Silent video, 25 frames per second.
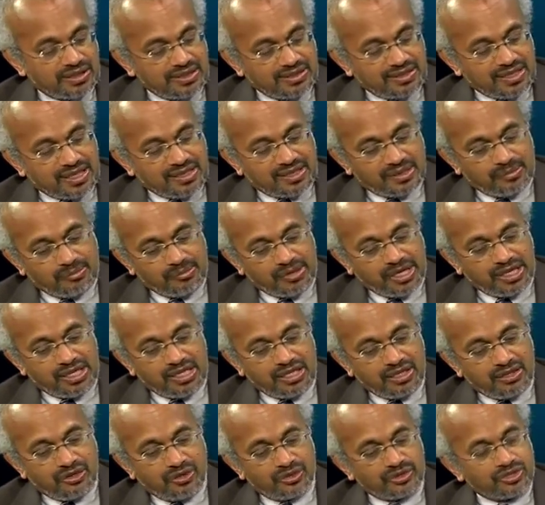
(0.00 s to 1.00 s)
is that the
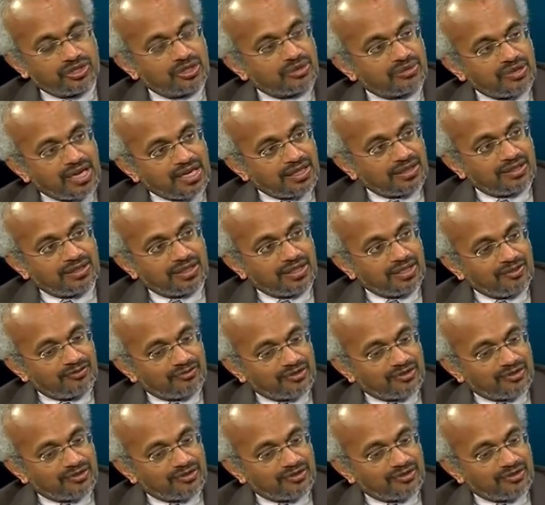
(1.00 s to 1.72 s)
money goes directly